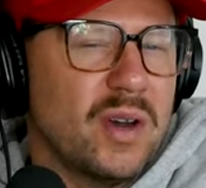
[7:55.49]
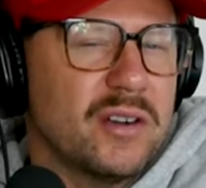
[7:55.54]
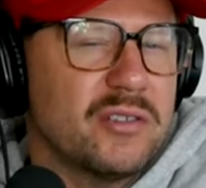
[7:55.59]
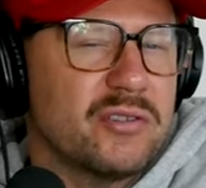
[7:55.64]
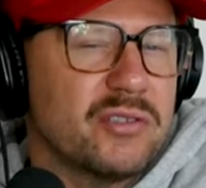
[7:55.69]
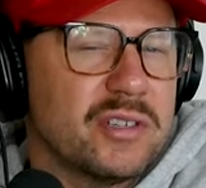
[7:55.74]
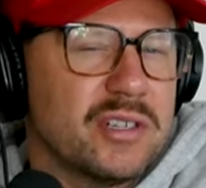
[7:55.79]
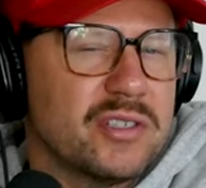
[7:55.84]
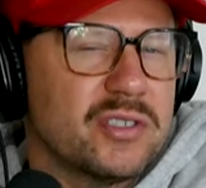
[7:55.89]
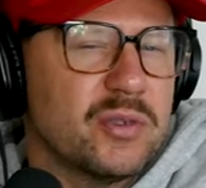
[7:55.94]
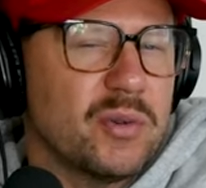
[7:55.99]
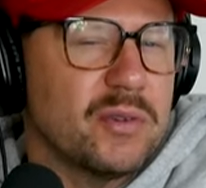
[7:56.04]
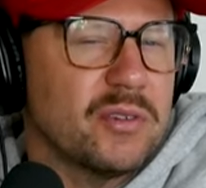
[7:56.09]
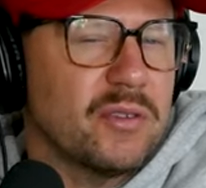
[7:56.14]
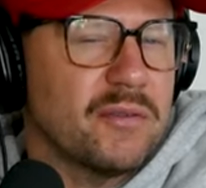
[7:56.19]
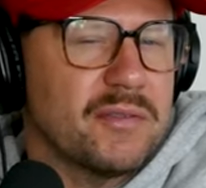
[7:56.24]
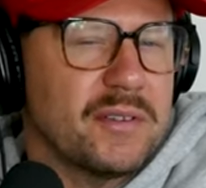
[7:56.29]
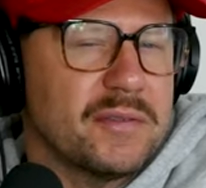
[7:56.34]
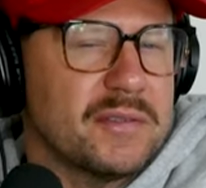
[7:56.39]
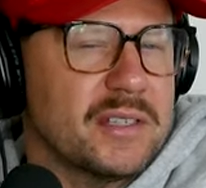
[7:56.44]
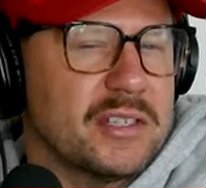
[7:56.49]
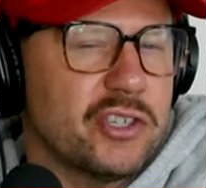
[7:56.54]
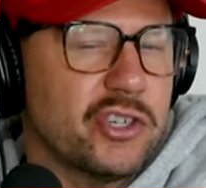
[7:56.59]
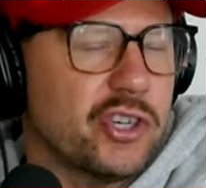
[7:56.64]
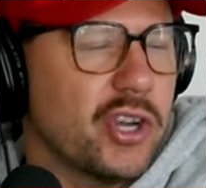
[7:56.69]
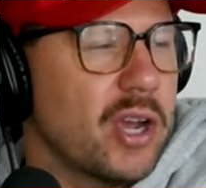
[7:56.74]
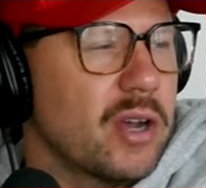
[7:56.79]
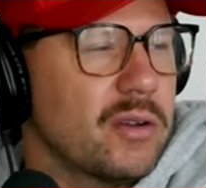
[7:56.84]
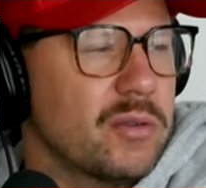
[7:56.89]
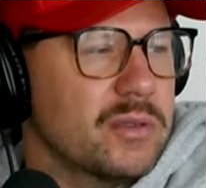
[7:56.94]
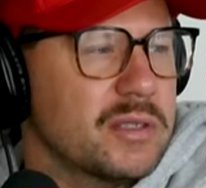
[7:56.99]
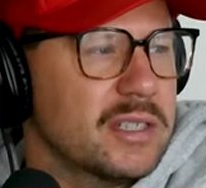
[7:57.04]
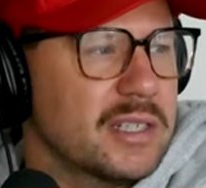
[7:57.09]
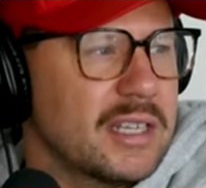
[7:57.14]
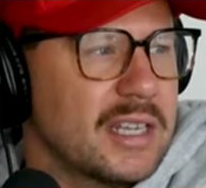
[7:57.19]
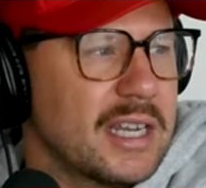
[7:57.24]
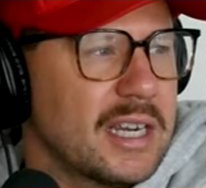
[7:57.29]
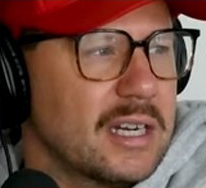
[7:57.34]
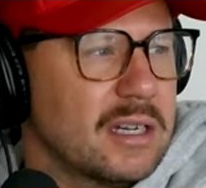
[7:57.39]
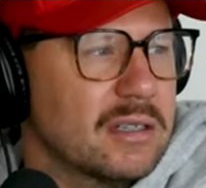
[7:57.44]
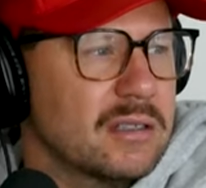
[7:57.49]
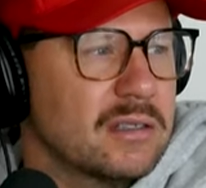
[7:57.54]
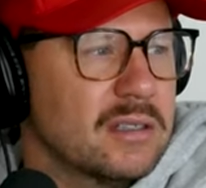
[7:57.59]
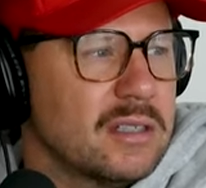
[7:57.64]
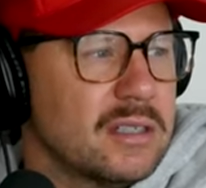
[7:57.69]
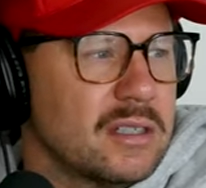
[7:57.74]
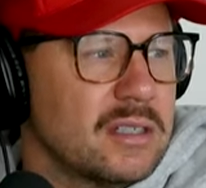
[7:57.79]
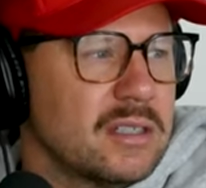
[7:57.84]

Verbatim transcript: hundred to two hundred fifty shows a year.